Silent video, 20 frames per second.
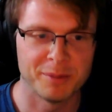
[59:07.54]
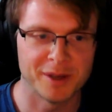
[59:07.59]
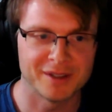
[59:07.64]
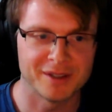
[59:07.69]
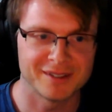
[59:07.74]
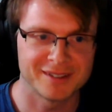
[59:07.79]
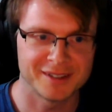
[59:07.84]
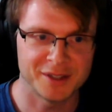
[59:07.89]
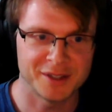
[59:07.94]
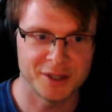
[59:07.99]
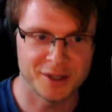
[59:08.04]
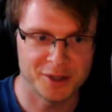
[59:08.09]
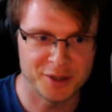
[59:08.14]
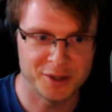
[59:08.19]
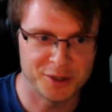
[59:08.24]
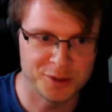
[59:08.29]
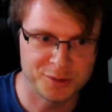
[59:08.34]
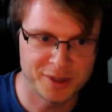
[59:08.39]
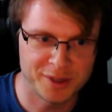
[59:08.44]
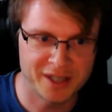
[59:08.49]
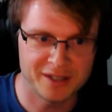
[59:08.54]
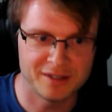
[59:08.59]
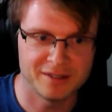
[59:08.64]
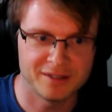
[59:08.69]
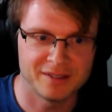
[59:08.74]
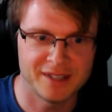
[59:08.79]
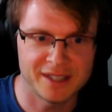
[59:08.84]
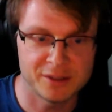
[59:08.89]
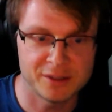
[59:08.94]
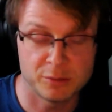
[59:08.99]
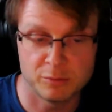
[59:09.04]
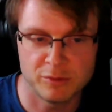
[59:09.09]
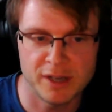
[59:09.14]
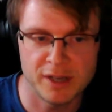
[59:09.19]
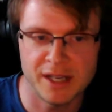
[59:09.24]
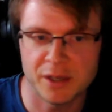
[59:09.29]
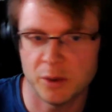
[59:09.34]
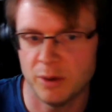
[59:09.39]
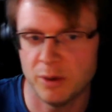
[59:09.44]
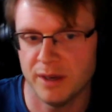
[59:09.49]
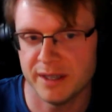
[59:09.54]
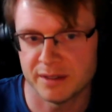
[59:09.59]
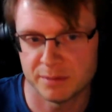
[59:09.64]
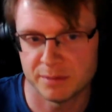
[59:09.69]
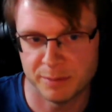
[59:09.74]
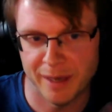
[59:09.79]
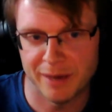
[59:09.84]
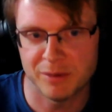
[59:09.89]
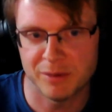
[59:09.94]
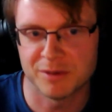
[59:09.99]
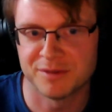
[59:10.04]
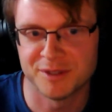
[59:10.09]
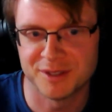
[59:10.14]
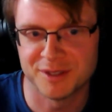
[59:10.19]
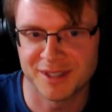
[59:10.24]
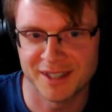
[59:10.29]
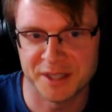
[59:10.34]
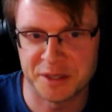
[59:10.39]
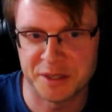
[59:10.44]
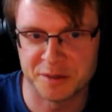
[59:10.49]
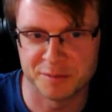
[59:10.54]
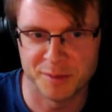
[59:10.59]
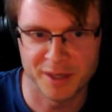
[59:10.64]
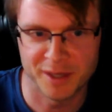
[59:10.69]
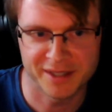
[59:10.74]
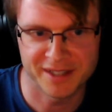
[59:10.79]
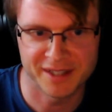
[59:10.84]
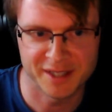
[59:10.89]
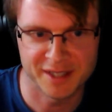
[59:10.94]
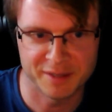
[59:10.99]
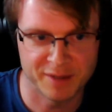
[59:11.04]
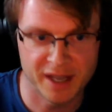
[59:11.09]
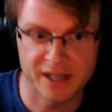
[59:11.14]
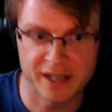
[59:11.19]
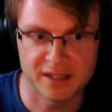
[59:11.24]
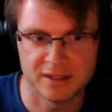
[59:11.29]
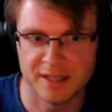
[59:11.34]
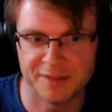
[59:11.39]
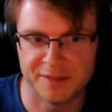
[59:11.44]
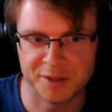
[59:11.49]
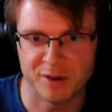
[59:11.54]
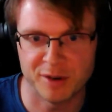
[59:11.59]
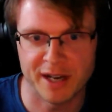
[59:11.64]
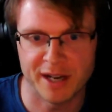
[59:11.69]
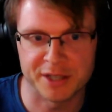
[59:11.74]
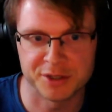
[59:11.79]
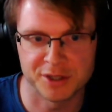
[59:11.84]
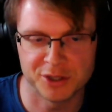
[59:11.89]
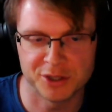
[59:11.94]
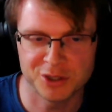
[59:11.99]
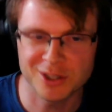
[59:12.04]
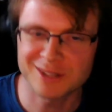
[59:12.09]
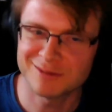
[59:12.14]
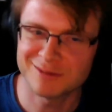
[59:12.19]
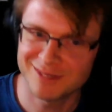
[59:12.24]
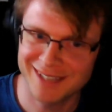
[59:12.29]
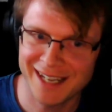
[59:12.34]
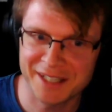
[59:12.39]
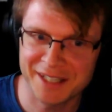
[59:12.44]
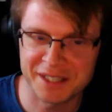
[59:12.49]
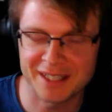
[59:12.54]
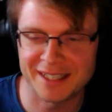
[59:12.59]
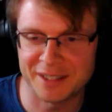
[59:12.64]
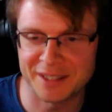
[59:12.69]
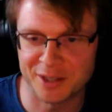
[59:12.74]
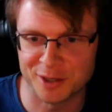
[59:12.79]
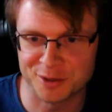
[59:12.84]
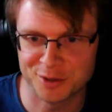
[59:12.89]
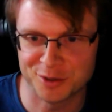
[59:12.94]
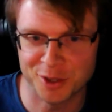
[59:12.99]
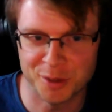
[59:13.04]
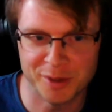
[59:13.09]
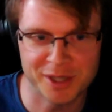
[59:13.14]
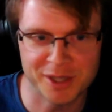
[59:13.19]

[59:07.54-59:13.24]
but you then, this really quite powerful kind of marketing thing of like it'll never crash is just technically not true.